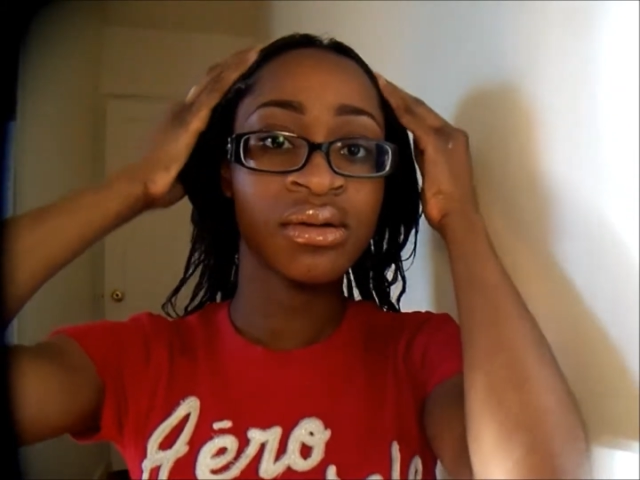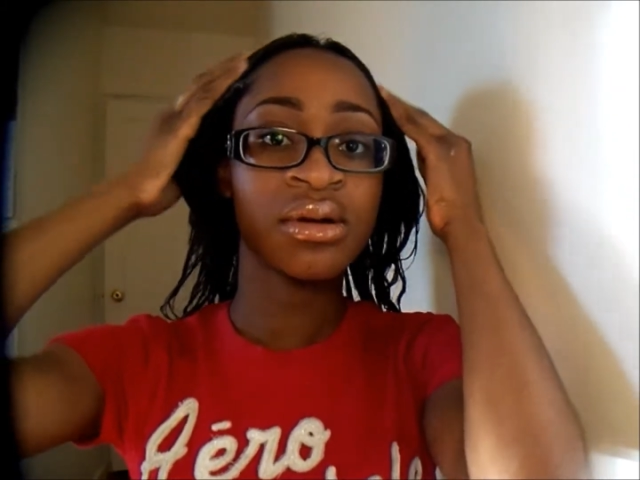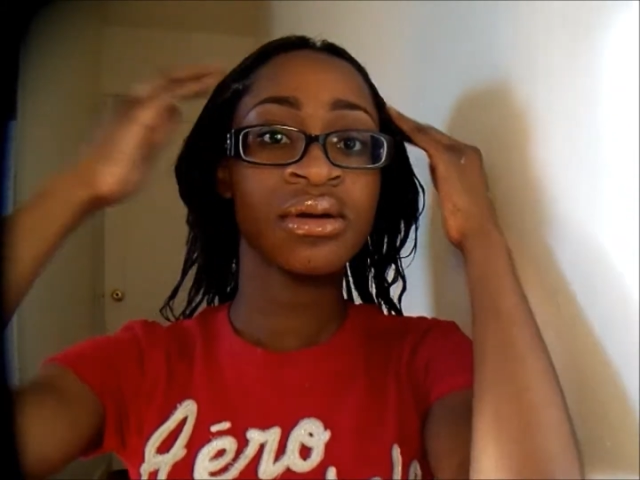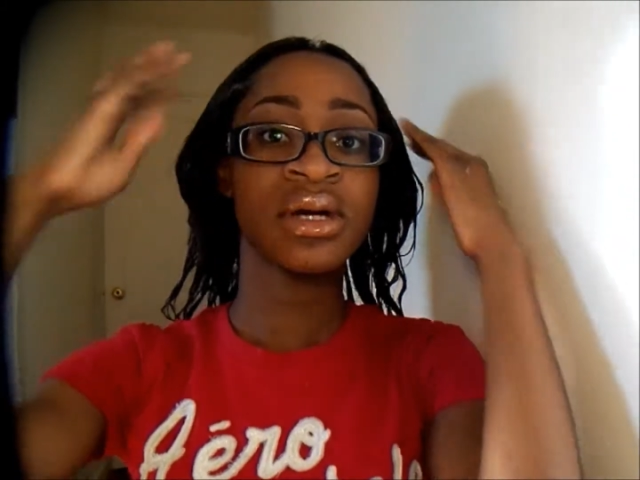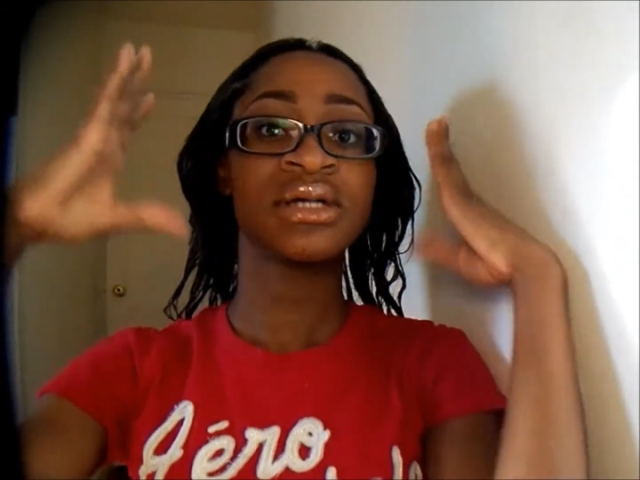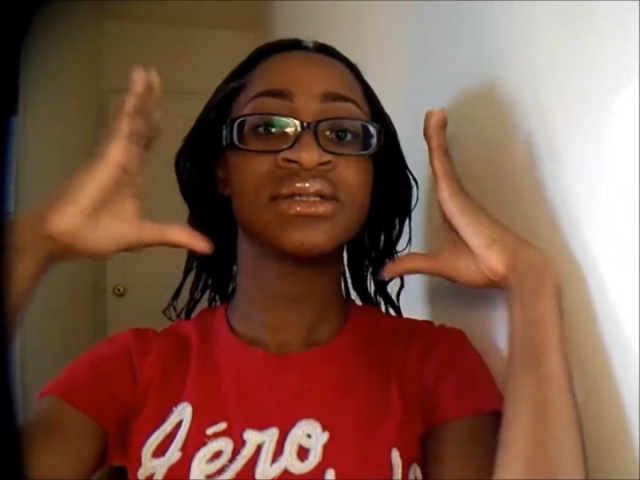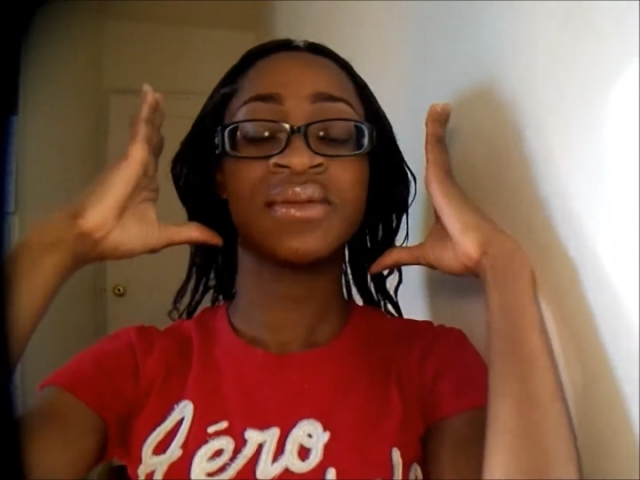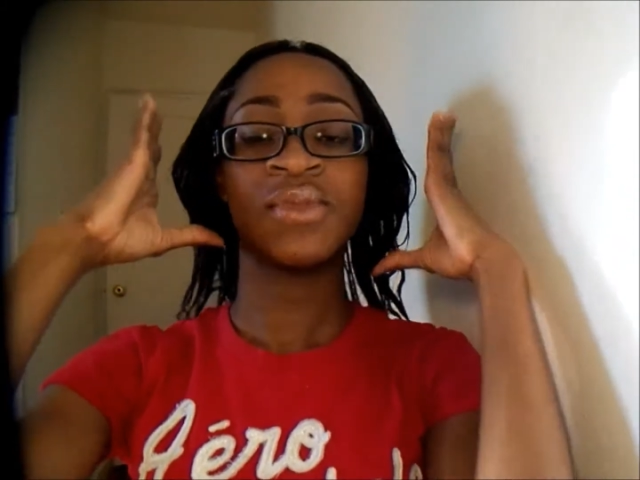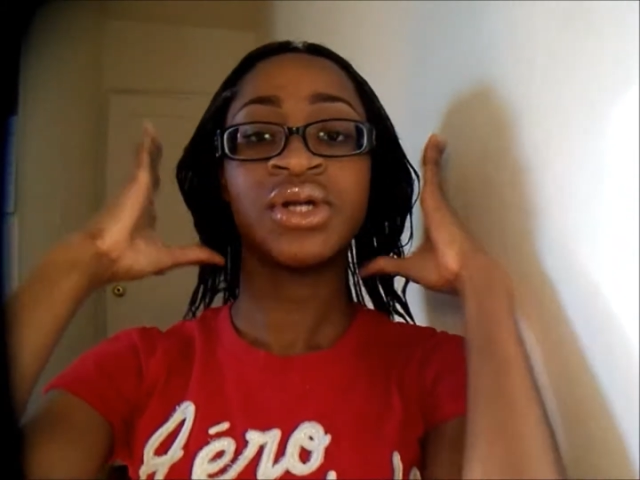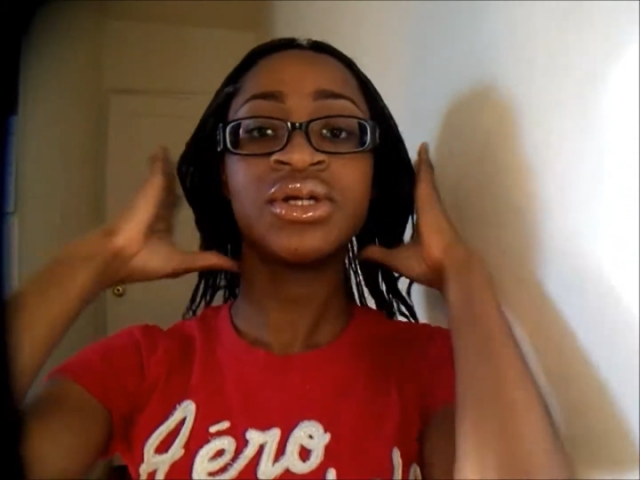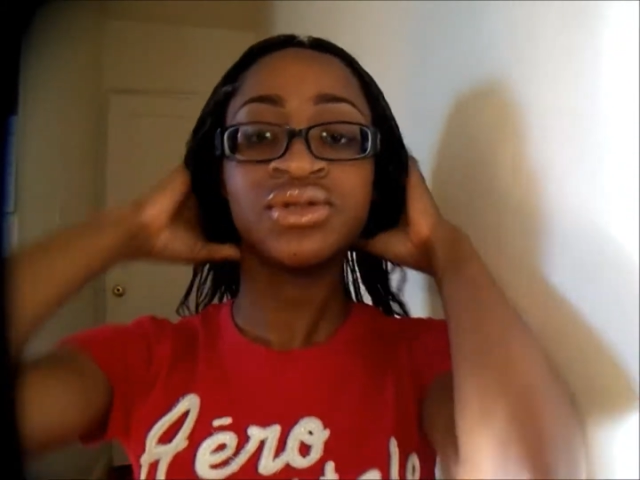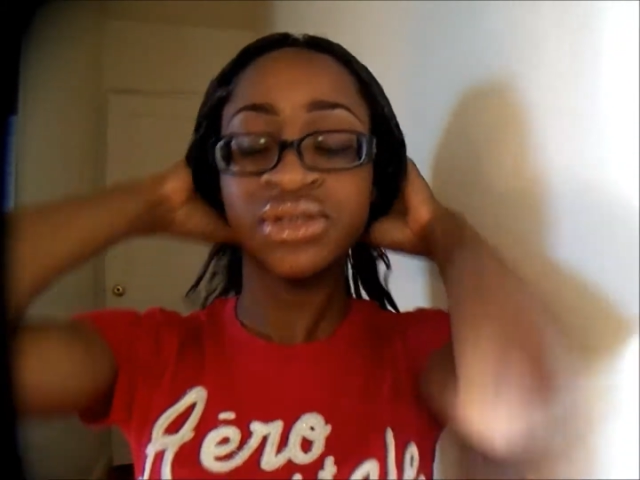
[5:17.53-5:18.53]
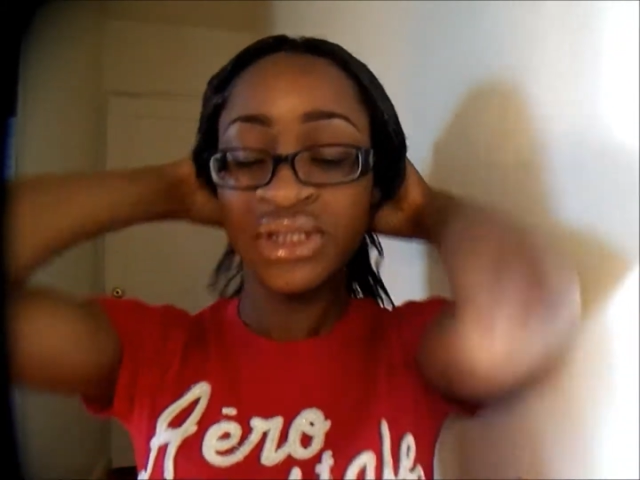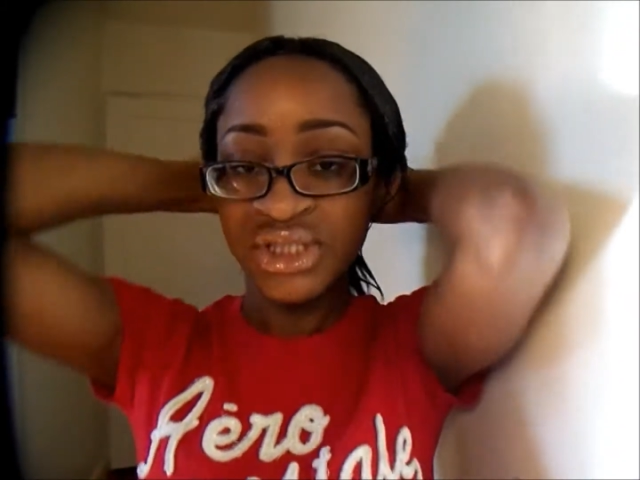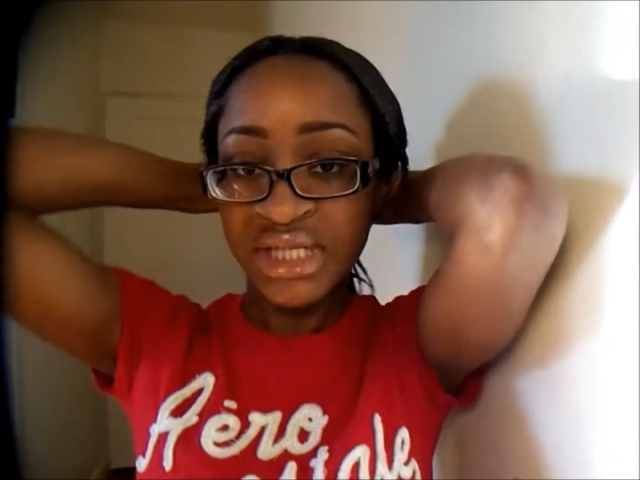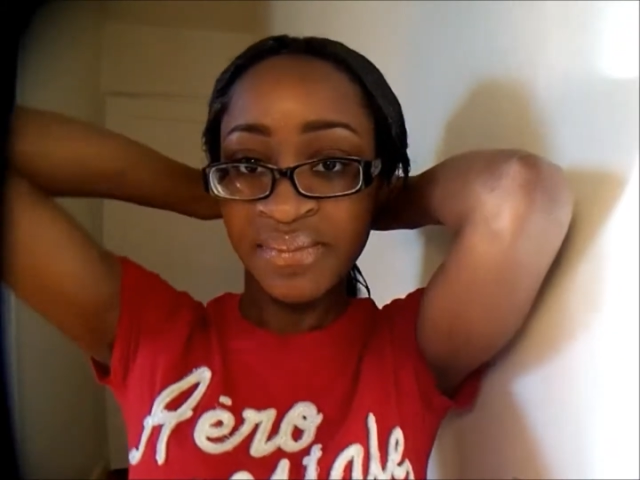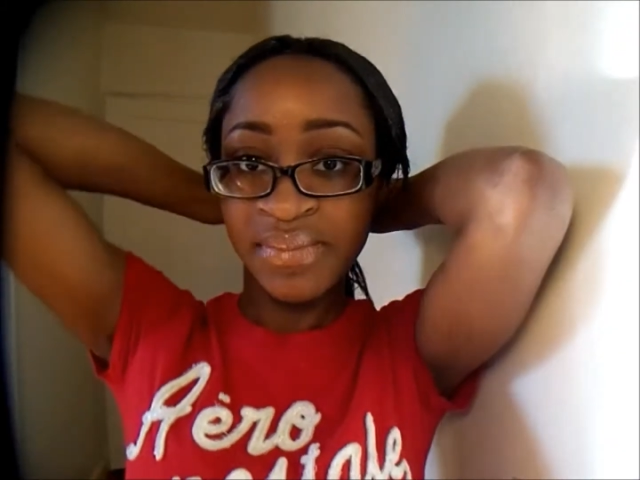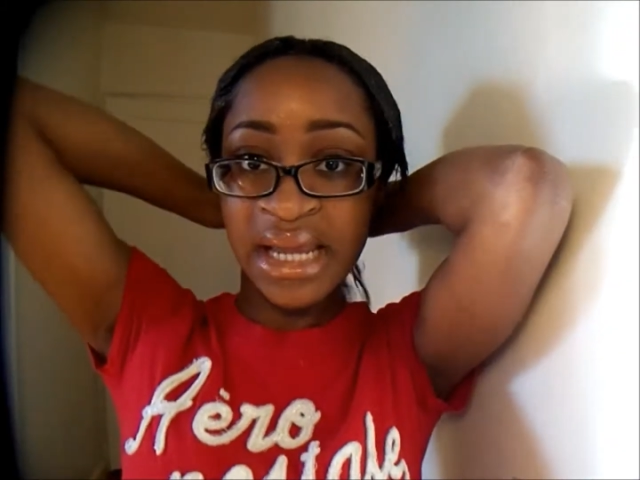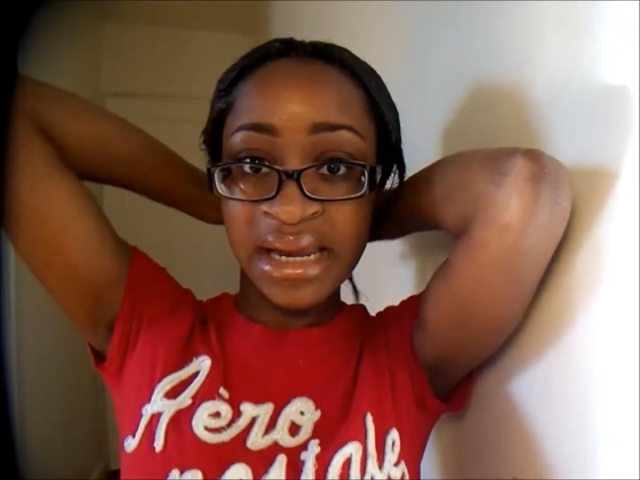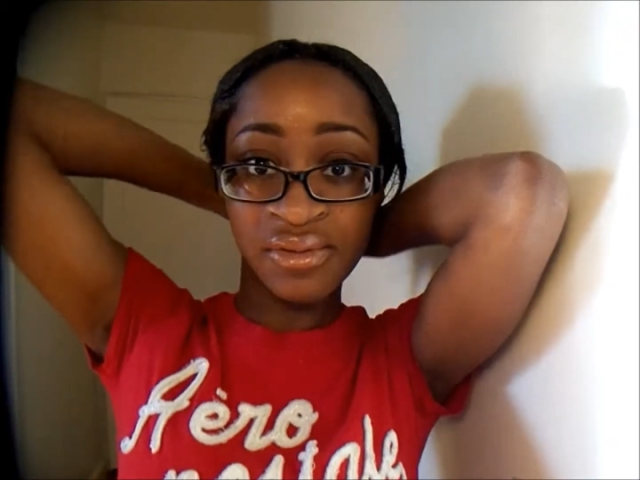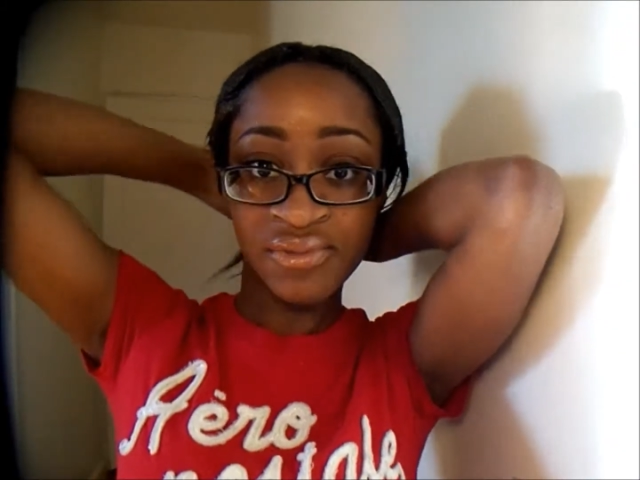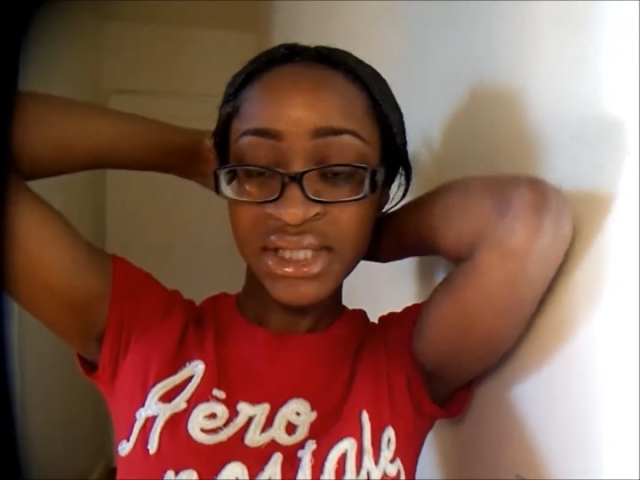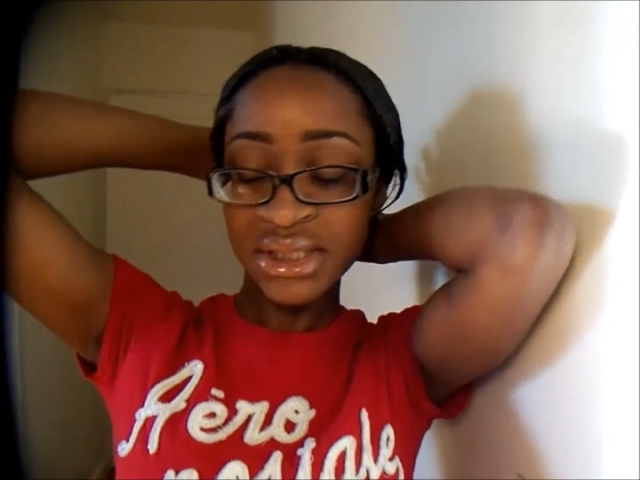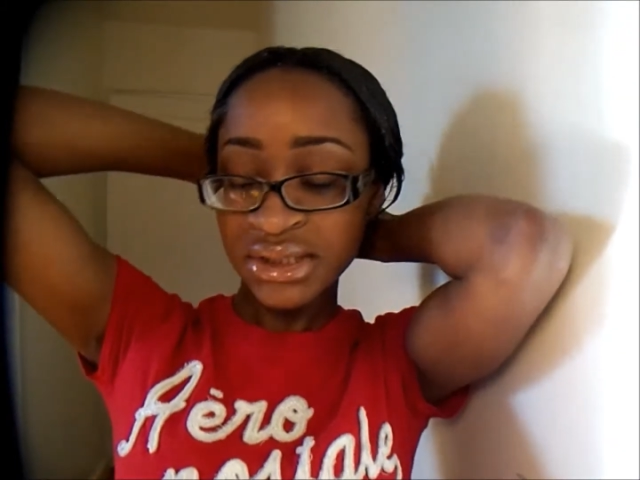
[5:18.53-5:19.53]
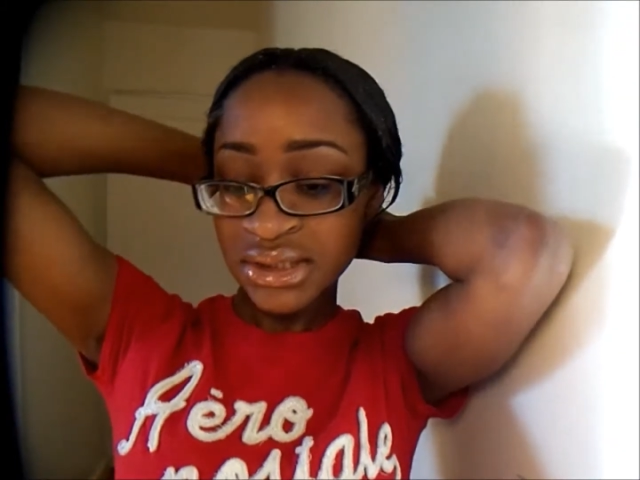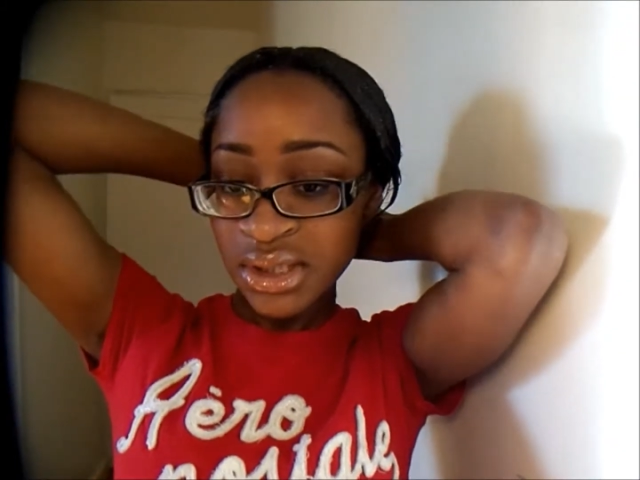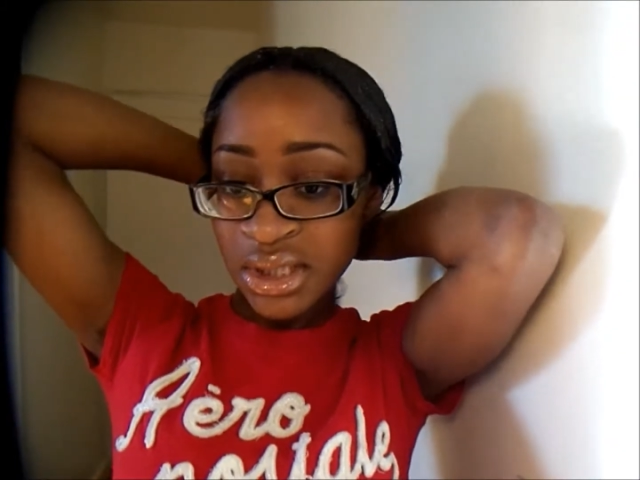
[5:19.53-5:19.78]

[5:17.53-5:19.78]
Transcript: because I'm gonna use a jet black rinse